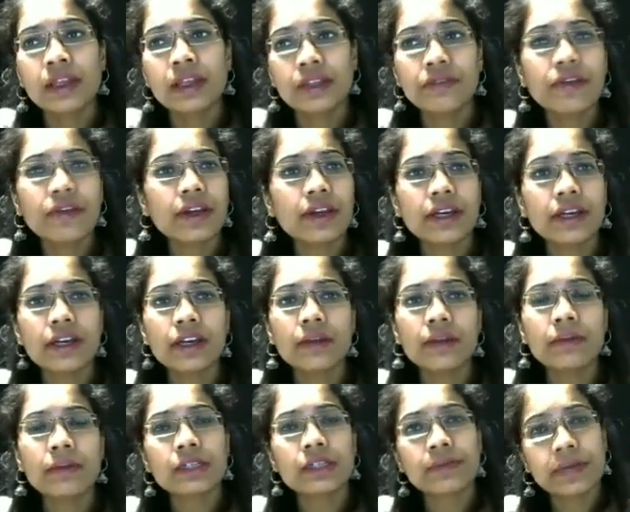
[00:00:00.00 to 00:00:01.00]
The affected
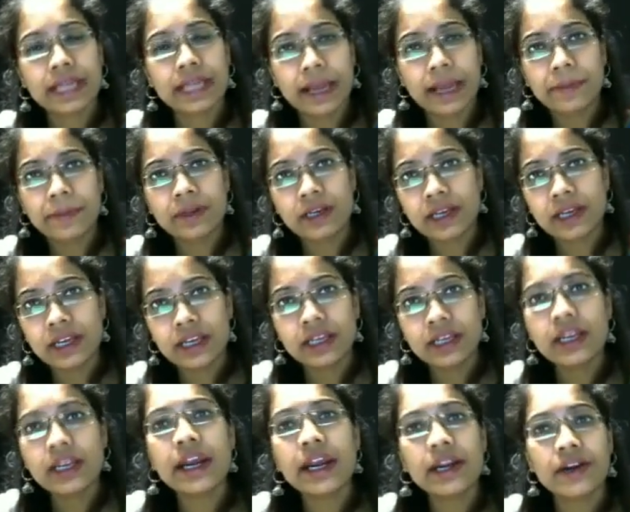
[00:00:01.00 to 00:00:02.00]
area must be kept
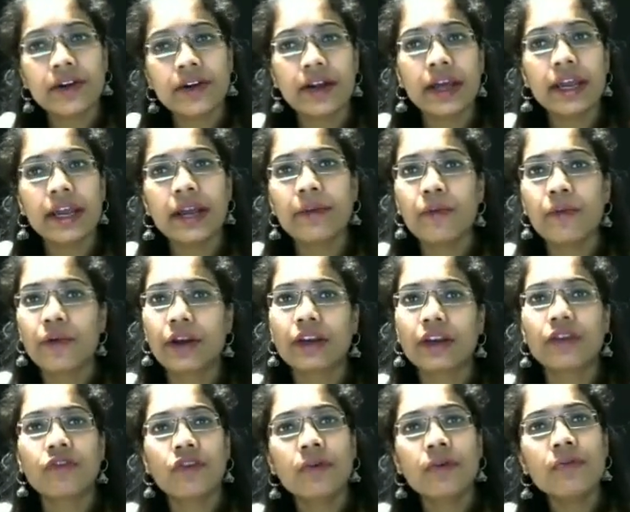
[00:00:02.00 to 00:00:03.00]
clean and dry and
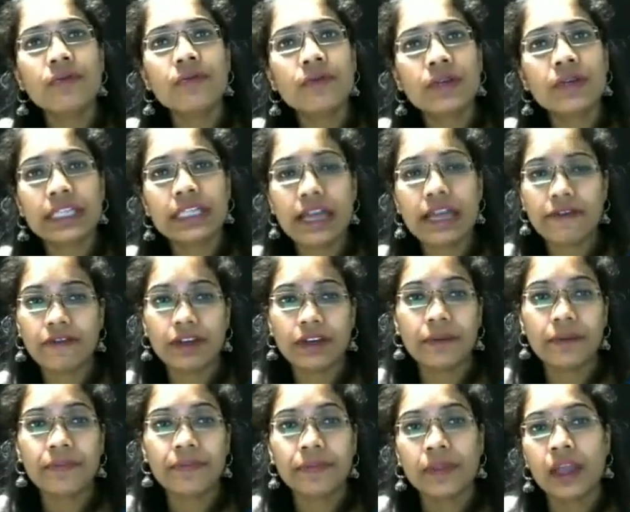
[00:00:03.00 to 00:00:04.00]
protected from
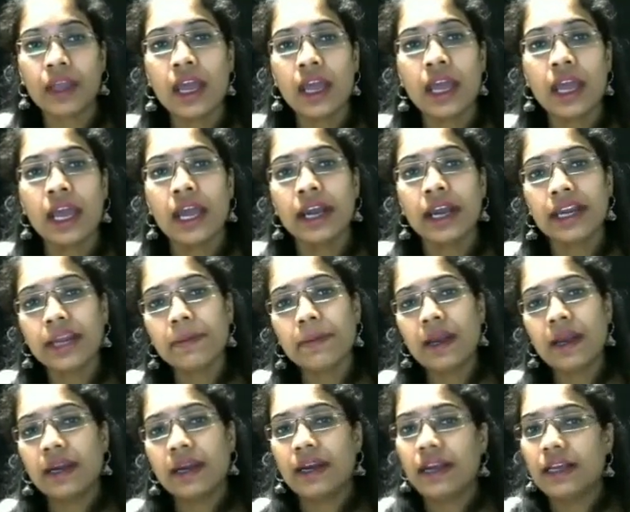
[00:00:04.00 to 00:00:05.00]
chapping. Deep
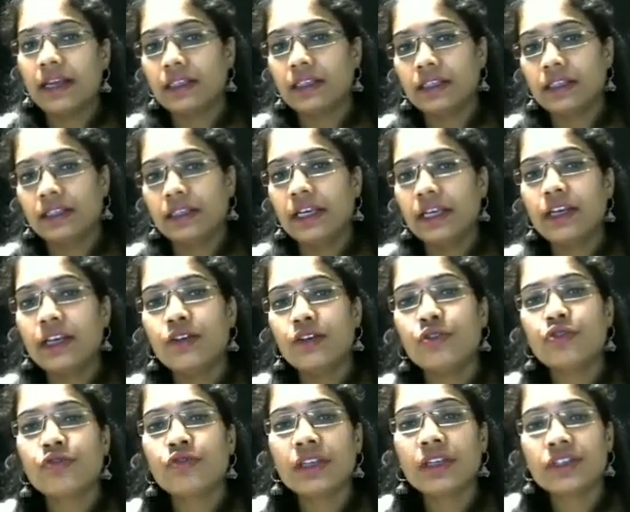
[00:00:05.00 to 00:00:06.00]
candidiasis. It
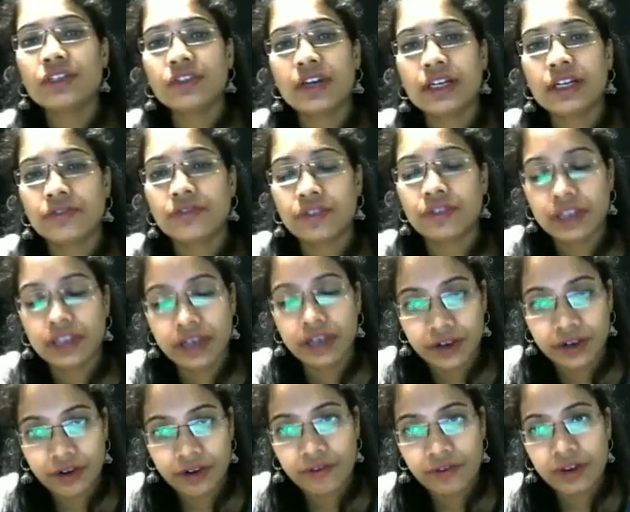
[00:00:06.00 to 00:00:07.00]
usually starts with an
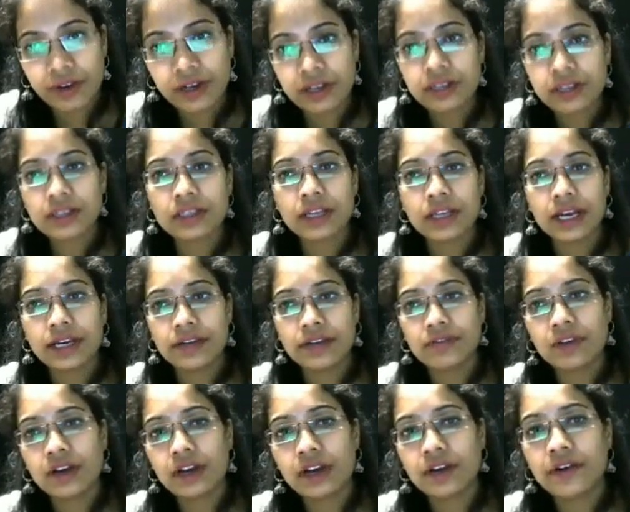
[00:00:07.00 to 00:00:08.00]
intravenous
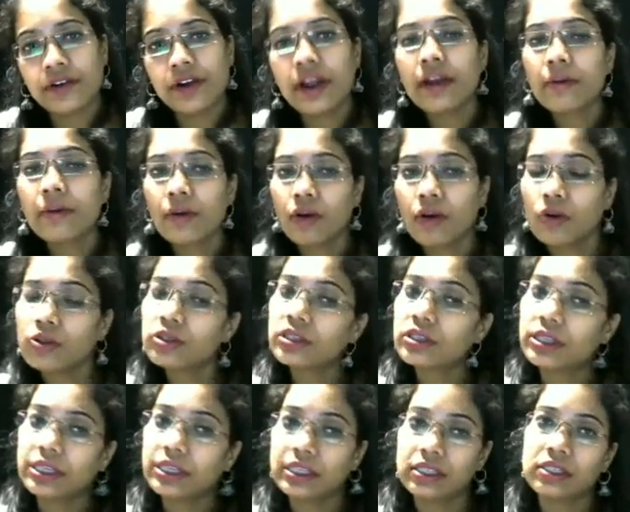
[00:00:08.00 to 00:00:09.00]
antifungal drug because
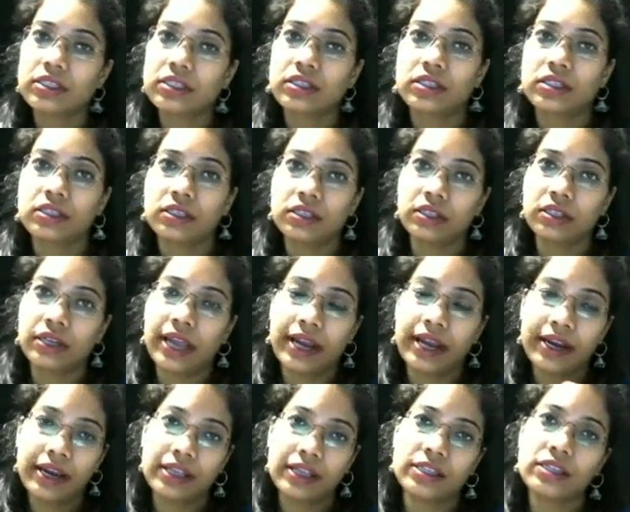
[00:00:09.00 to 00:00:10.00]
this
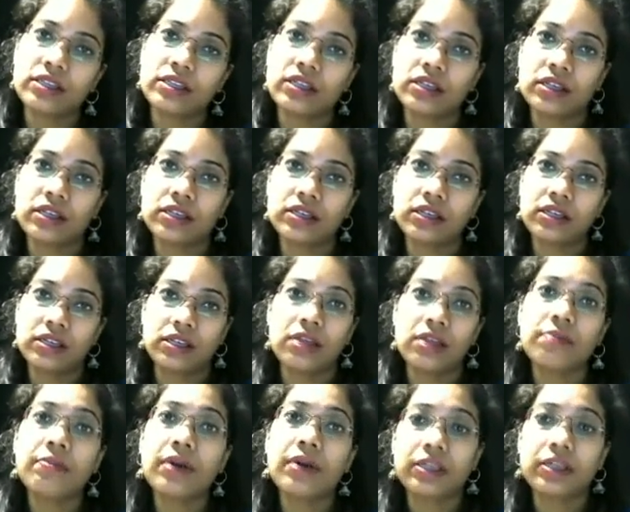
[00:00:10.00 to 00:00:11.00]
candidiasis is in
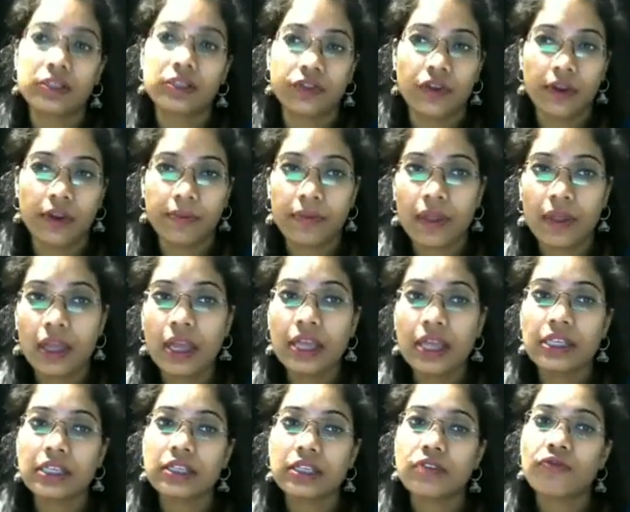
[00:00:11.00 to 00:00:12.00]
the bloodstream,
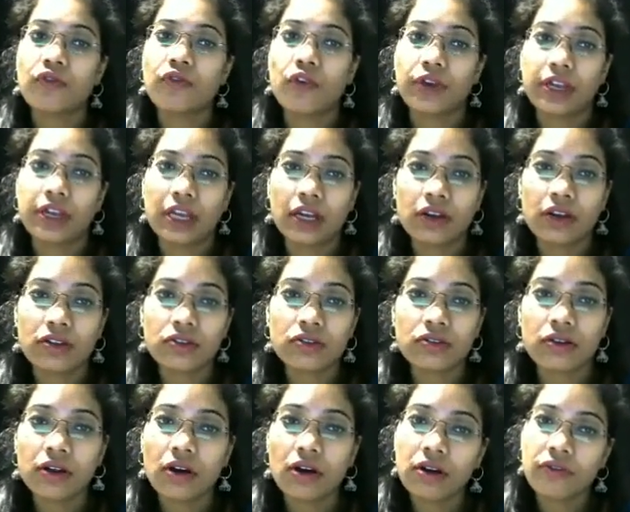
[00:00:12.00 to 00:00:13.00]
such as
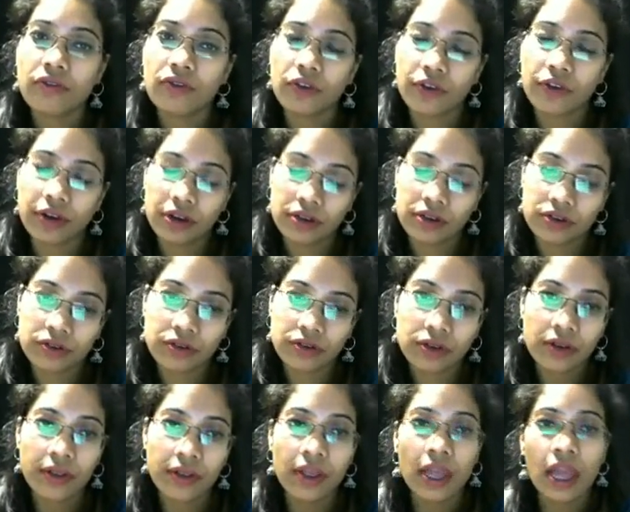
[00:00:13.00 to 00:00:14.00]
voriconazole or fluconazole.